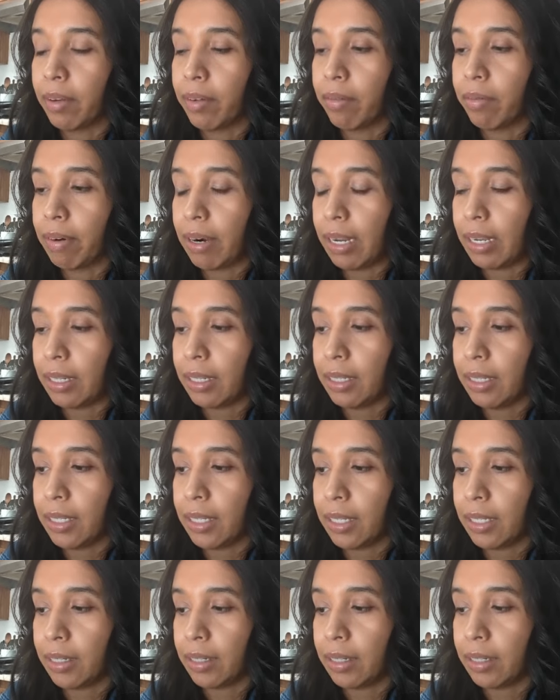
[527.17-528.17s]

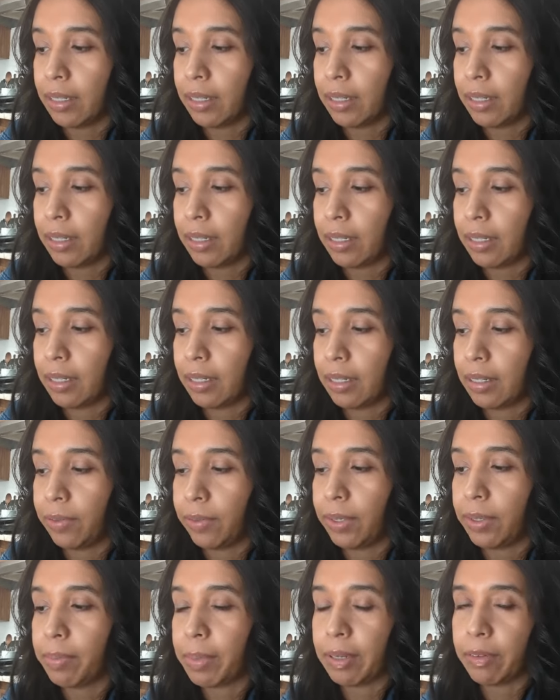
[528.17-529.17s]
rent
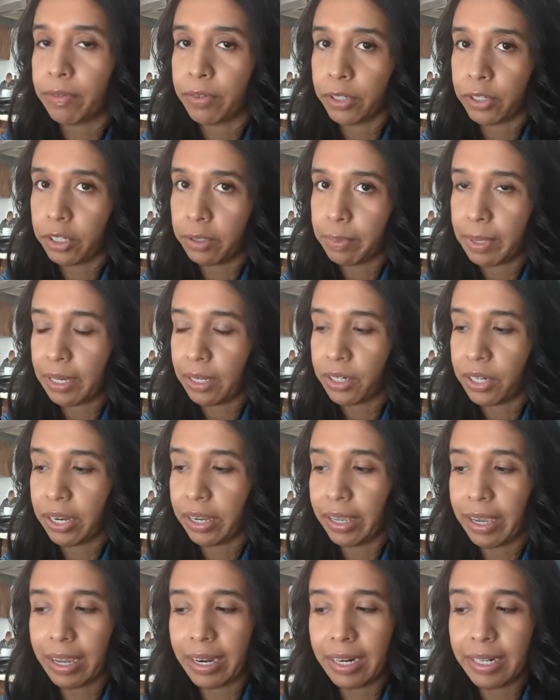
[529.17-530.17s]
with my first
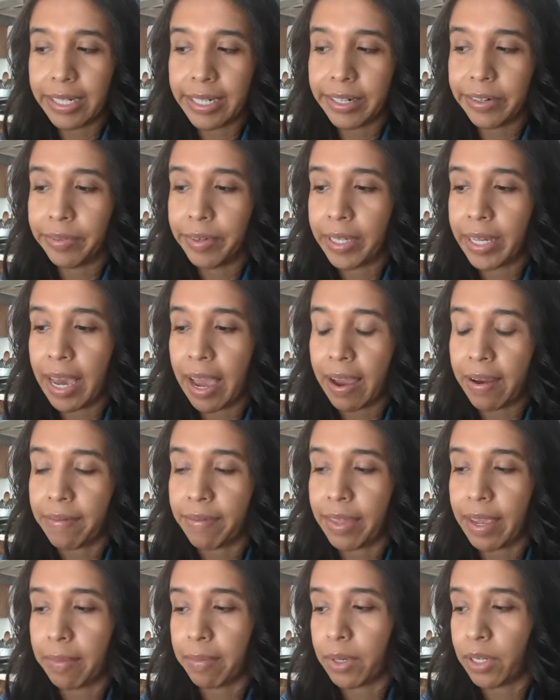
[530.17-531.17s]
paycheck, and I didn't really
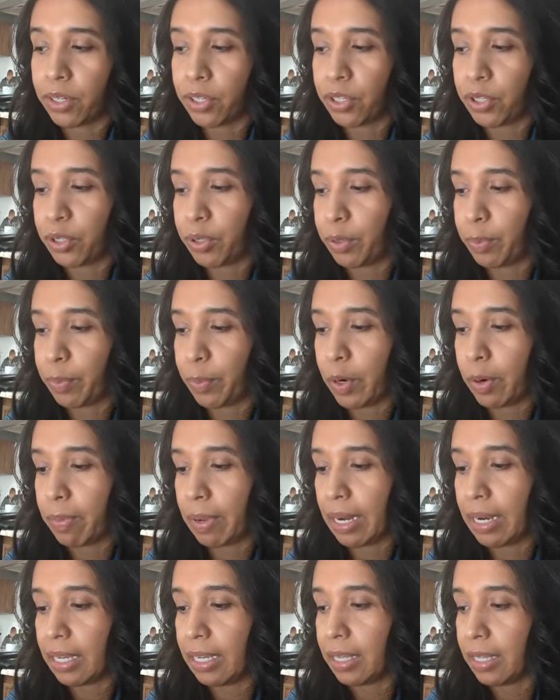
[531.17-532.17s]
have that much more
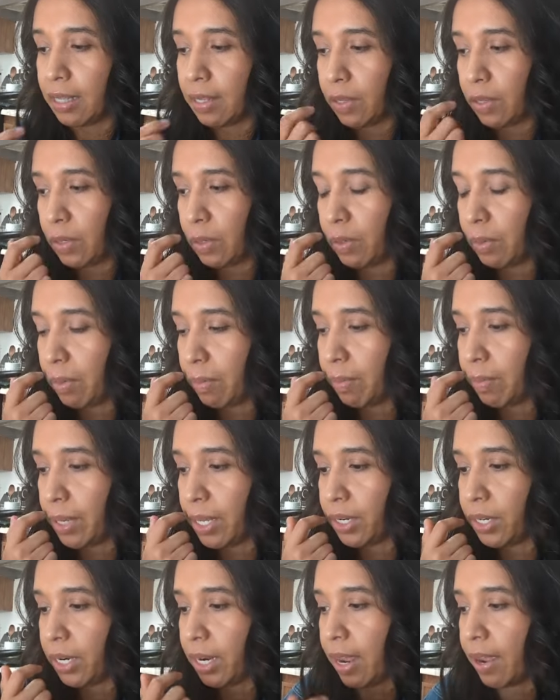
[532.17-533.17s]
money to
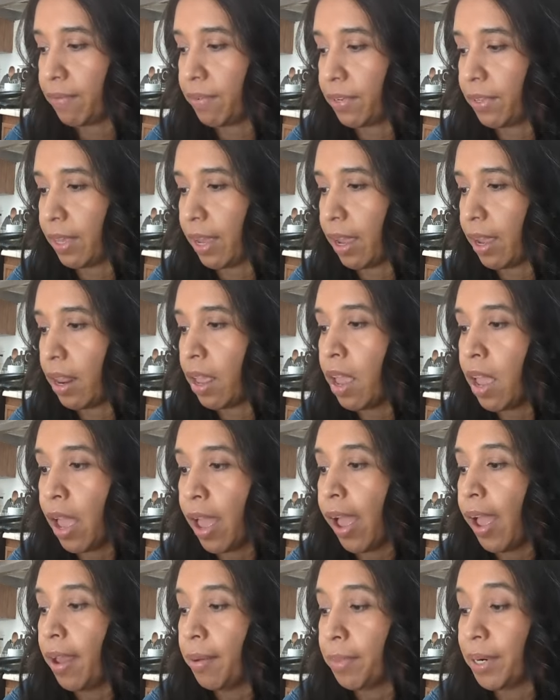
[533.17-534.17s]
budget after that.
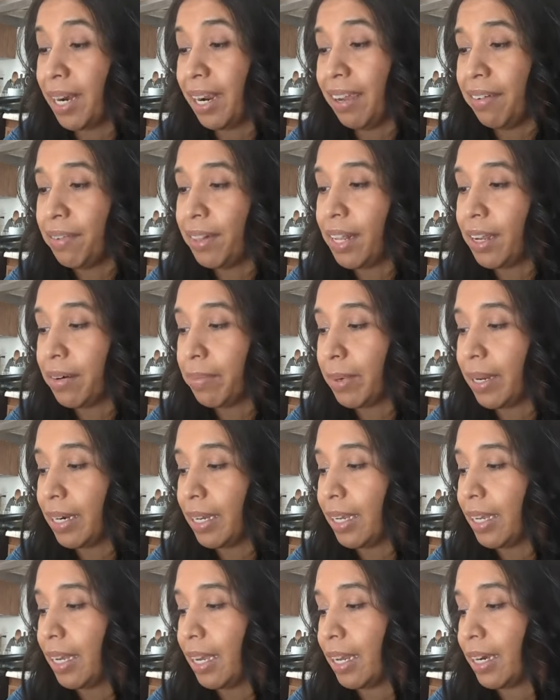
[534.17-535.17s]
But now I have a lot of
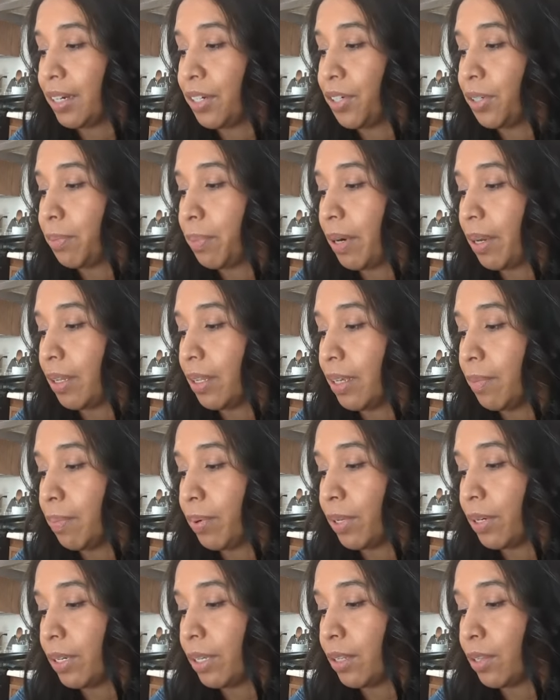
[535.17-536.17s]
money and I should probably
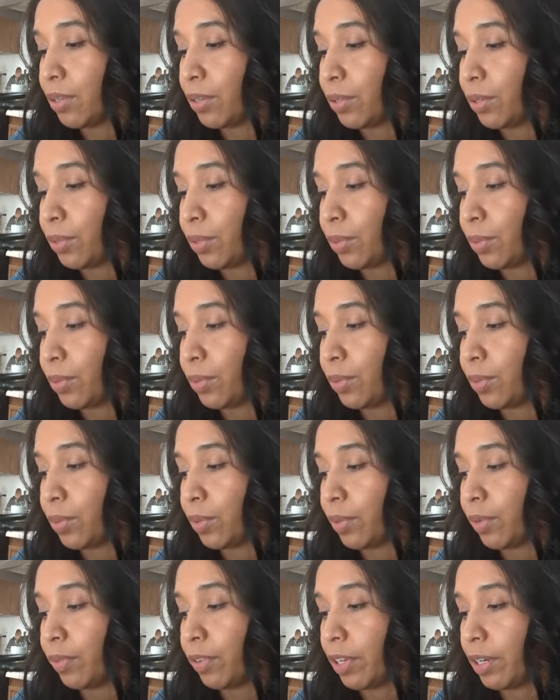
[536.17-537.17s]
put it
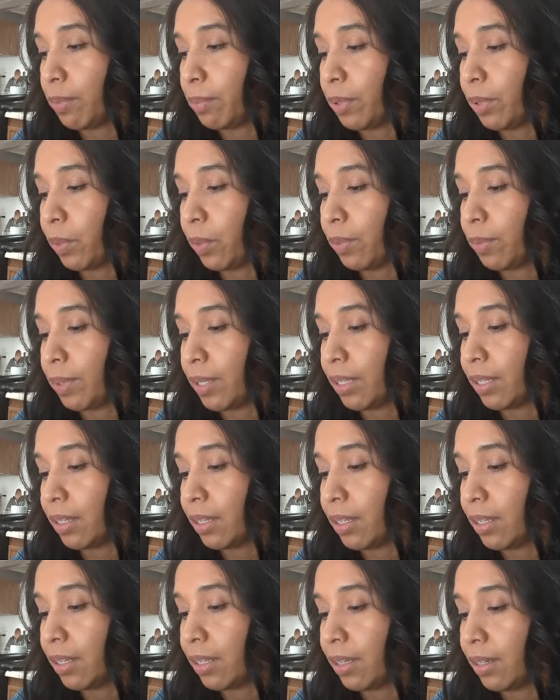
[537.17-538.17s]
to fund
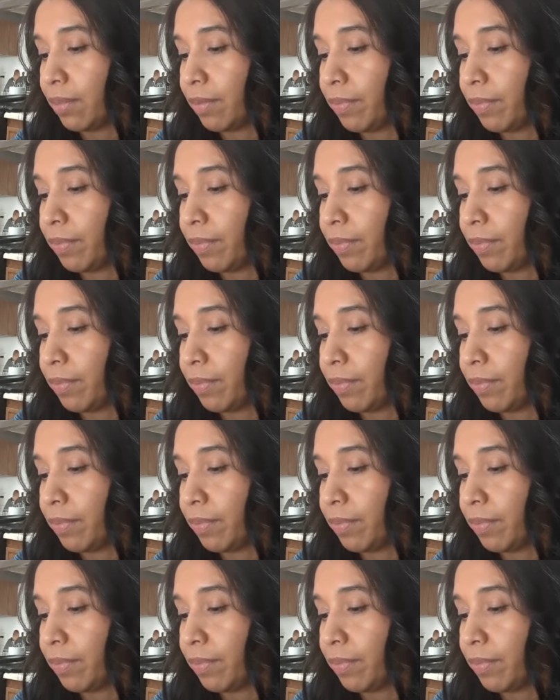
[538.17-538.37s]
employment.